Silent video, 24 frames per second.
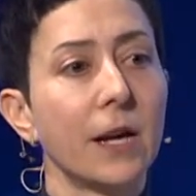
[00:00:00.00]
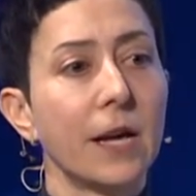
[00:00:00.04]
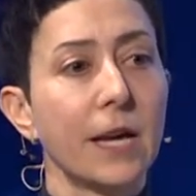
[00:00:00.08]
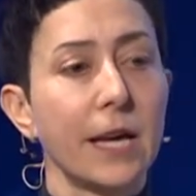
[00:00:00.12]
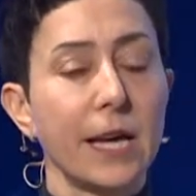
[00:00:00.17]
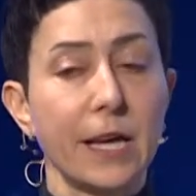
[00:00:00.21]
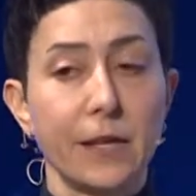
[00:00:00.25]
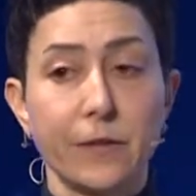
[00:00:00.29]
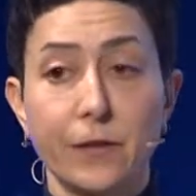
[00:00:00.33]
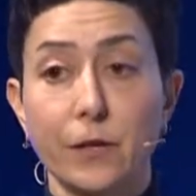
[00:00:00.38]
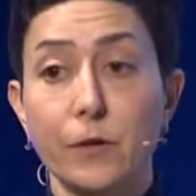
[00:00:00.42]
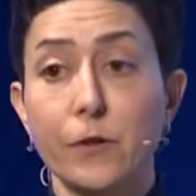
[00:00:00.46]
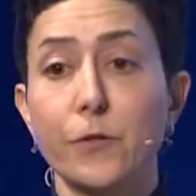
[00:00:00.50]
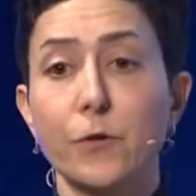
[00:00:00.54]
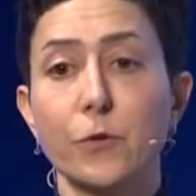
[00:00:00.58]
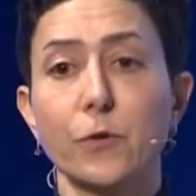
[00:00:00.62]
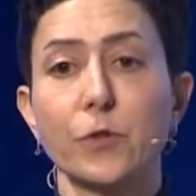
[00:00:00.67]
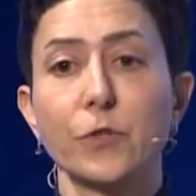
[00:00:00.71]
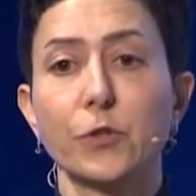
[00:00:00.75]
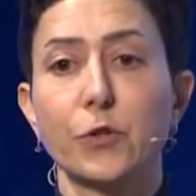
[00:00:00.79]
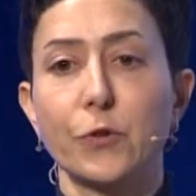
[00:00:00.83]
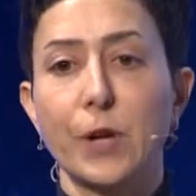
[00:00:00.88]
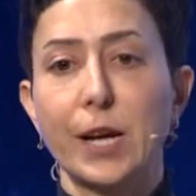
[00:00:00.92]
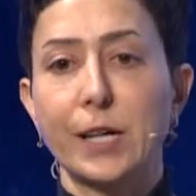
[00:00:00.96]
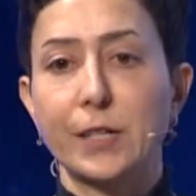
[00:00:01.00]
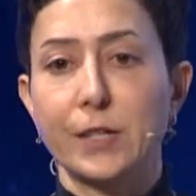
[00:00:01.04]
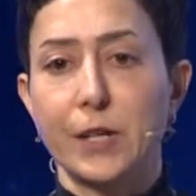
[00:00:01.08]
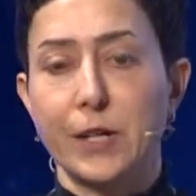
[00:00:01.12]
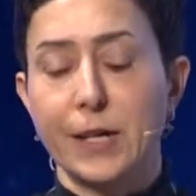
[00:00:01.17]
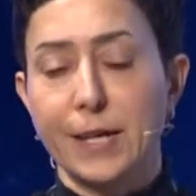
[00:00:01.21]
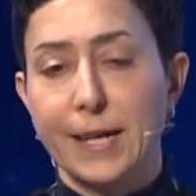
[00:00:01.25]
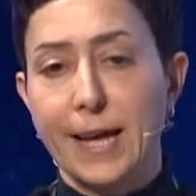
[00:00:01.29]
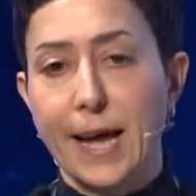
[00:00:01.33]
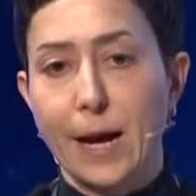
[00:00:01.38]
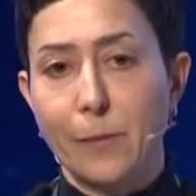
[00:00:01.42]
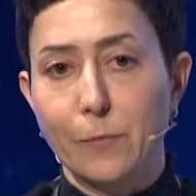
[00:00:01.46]
either through direct air
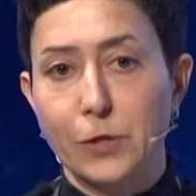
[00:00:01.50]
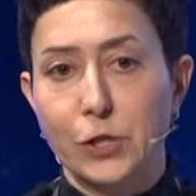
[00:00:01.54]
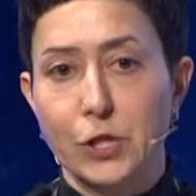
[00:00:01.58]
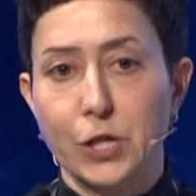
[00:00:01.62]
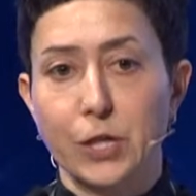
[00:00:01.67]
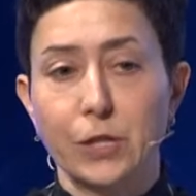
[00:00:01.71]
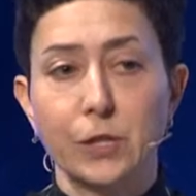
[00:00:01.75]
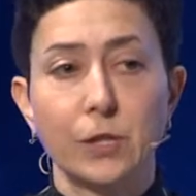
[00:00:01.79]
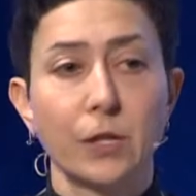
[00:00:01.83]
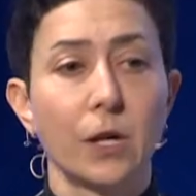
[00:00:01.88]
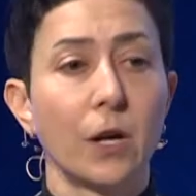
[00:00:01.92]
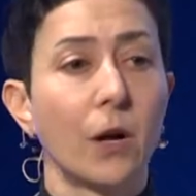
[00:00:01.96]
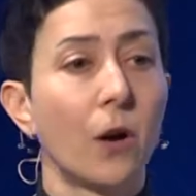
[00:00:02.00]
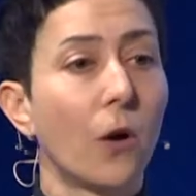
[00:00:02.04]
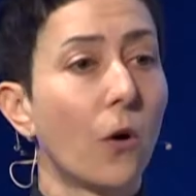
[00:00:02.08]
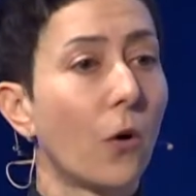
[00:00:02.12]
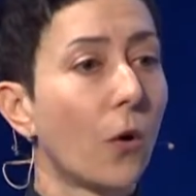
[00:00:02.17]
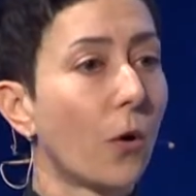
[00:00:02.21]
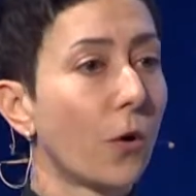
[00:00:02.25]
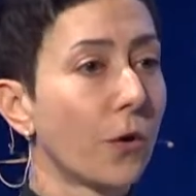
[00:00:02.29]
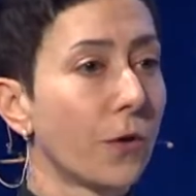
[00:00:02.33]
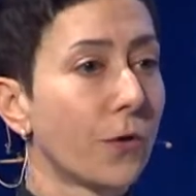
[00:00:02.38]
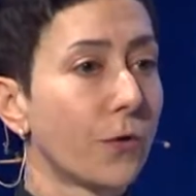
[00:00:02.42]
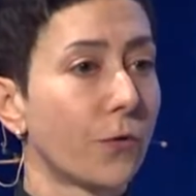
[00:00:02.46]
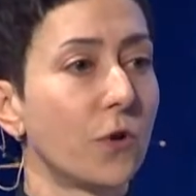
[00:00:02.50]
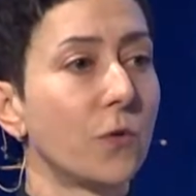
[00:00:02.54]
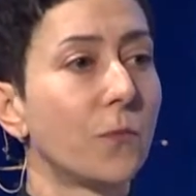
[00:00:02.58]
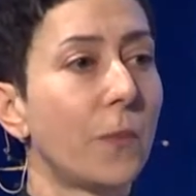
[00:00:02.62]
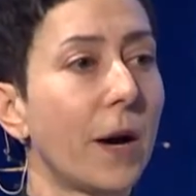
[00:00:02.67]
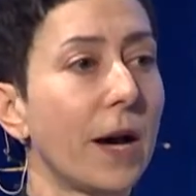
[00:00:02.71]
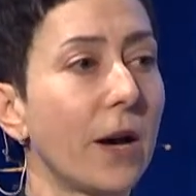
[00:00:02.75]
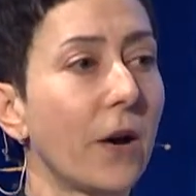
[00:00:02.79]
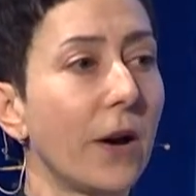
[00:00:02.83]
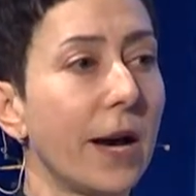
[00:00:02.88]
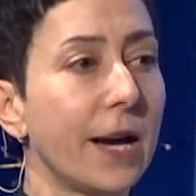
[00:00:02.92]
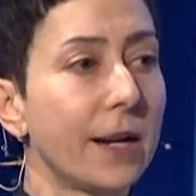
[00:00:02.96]
capture or through
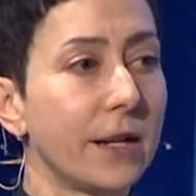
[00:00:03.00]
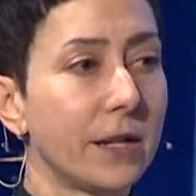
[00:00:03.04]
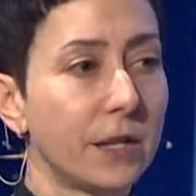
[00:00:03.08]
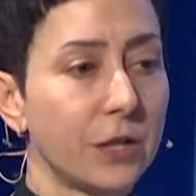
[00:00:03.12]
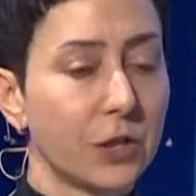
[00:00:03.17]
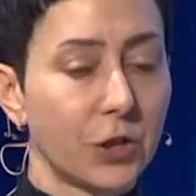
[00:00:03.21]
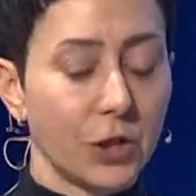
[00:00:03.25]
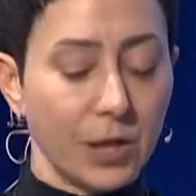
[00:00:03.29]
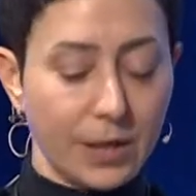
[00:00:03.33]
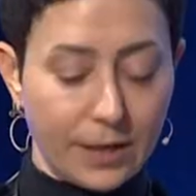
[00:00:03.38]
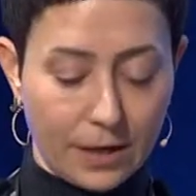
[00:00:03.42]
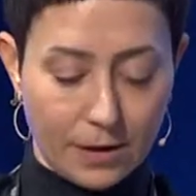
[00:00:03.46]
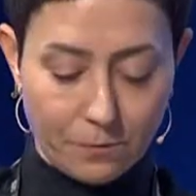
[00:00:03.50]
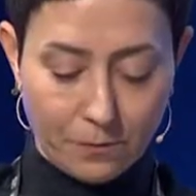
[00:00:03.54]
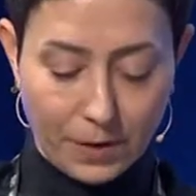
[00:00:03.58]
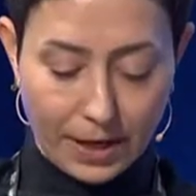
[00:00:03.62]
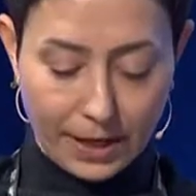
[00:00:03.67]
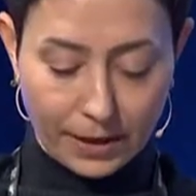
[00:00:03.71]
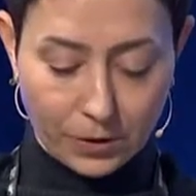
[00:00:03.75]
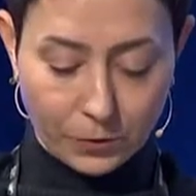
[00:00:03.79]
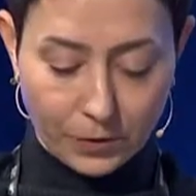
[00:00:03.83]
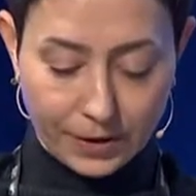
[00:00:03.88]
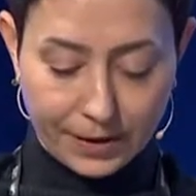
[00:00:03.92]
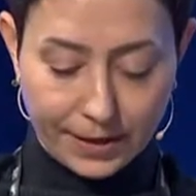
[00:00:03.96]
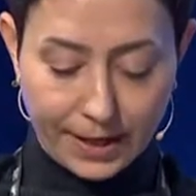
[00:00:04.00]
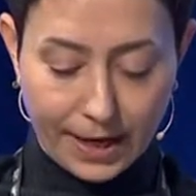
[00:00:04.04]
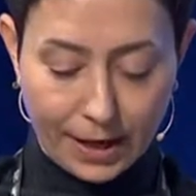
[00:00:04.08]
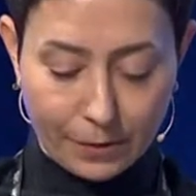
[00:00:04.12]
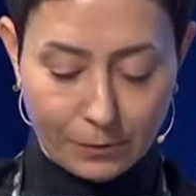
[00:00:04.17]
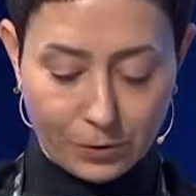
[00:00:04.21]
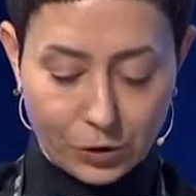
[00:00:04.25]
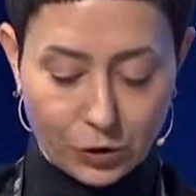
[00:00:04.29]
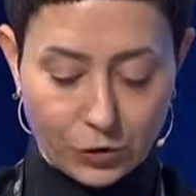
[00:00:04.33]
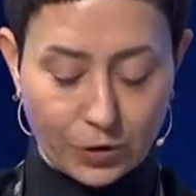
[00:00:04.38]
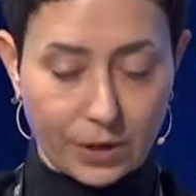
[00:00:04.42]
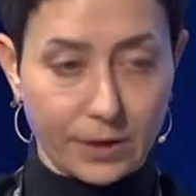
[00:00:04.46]
bioenergy combined with
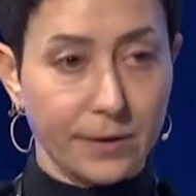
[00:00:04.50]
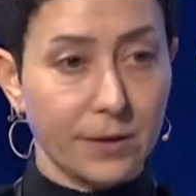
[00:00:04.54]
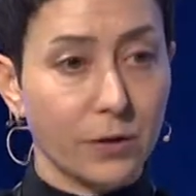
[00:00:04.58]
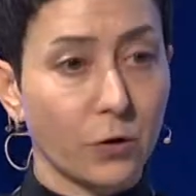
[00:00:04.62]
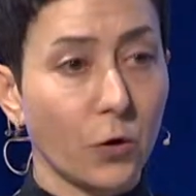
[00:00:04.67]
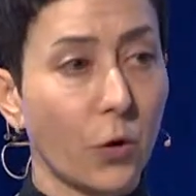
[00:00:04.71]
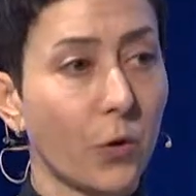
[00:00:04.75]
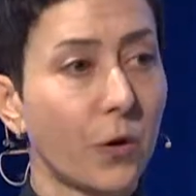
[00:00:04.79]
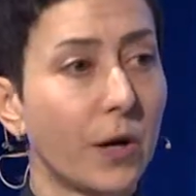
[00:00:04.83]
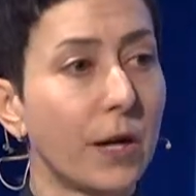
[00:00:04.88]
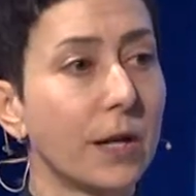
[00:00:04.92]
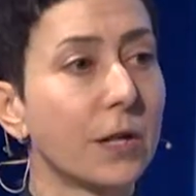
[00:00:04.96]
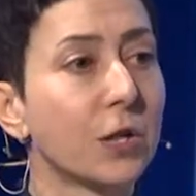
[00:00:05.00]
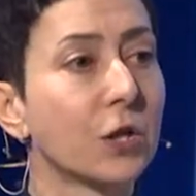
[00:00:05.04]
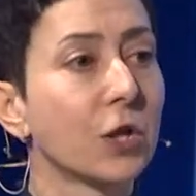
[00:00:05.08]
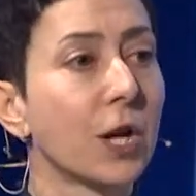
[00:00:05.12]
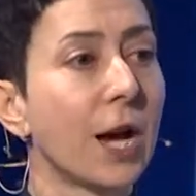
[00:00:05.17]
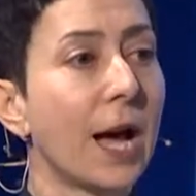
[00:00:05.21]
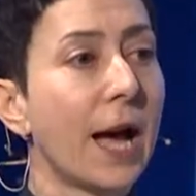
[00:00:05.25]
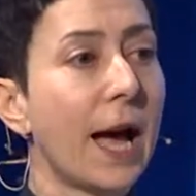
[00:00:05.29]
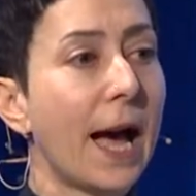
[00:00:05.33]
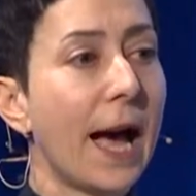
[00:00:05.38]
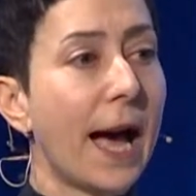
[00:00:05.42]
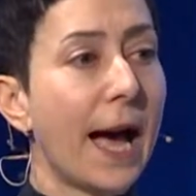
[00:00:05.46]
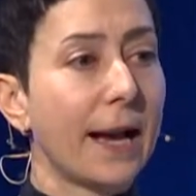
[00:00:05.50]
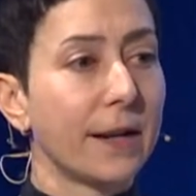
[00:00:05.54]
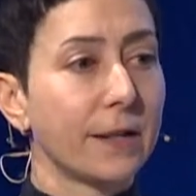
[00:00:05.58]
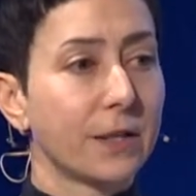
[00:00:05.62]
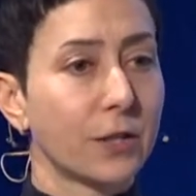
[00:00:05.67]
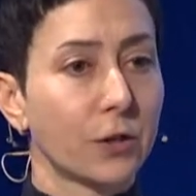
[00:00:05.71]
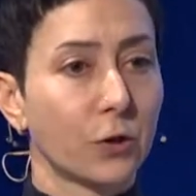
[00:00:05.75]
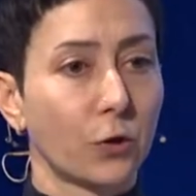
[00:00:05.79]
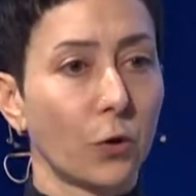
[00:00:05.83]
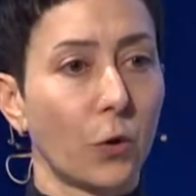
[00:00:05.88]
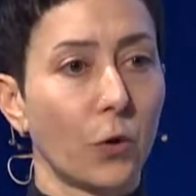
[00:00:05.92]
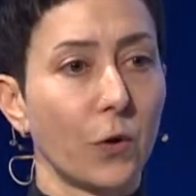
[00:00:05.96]
capture and storage, and
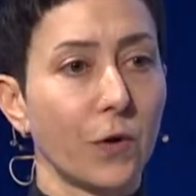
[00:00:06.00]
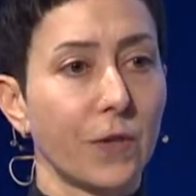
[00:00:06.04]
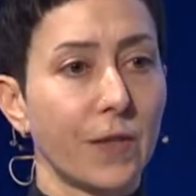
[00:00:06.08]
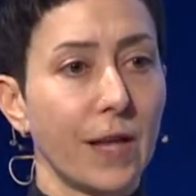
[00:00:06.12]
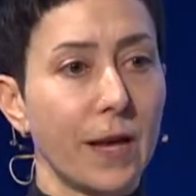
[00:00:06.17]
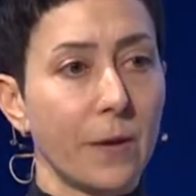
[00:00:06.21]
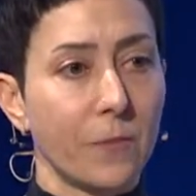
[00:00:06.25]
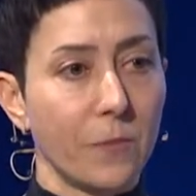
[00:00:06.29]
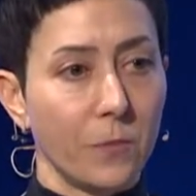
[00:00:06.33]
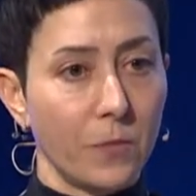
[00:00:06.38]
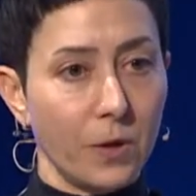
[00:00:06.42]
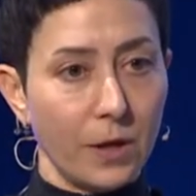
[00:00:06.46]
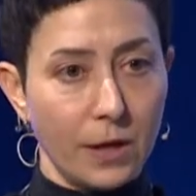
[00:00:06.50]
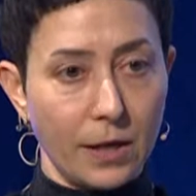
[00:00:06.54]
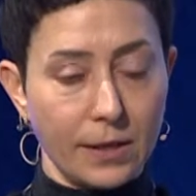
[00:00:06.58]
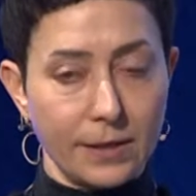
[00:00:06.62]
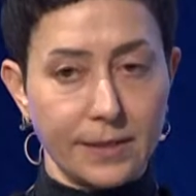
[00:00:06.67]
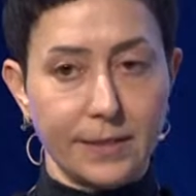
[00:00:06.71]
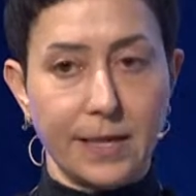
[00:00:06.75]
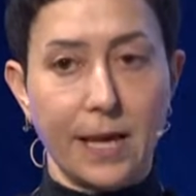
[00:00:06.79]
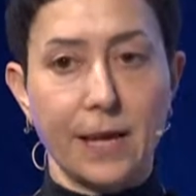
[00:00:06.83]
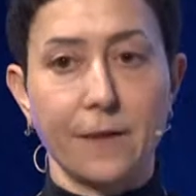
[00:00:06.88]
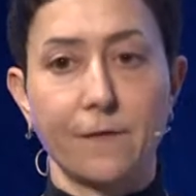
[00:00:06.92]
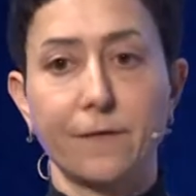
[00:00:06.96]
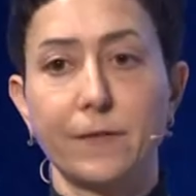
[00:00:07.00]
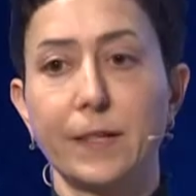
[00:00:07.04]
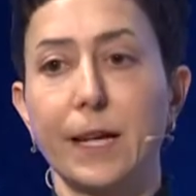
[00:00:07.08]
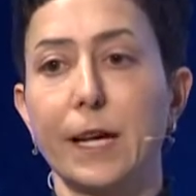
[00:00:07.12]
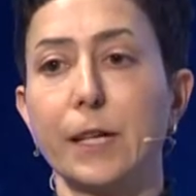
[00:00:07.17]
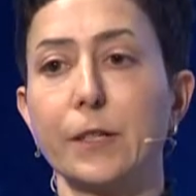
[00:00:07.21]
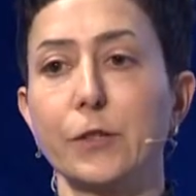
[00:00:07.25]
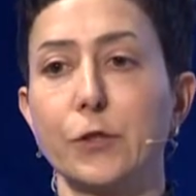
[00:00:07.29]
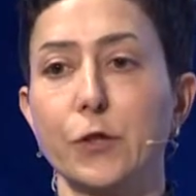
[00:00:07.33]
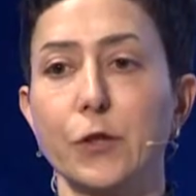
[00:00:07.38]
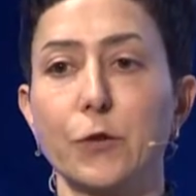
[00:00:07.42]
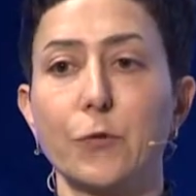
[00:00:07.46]
store them safely
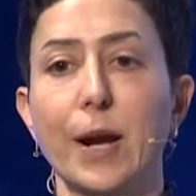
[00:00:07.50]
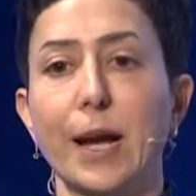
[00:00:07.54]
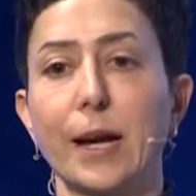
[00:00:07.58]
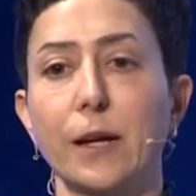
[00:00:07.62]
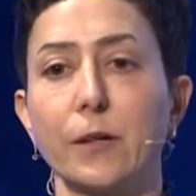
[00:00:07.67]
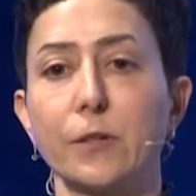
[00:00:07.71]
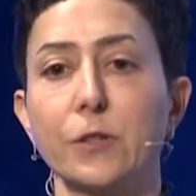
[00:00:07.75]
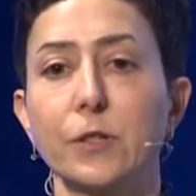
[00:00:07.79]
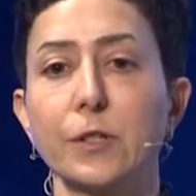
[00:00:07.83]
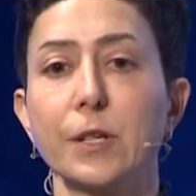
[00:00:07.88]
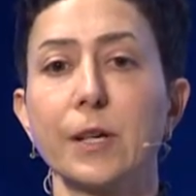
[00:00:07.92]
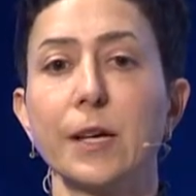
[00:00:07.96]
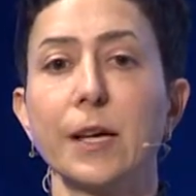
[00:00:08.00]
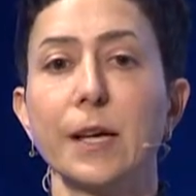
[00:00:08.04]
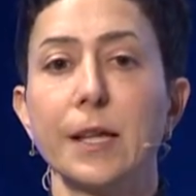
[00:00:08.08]
underground,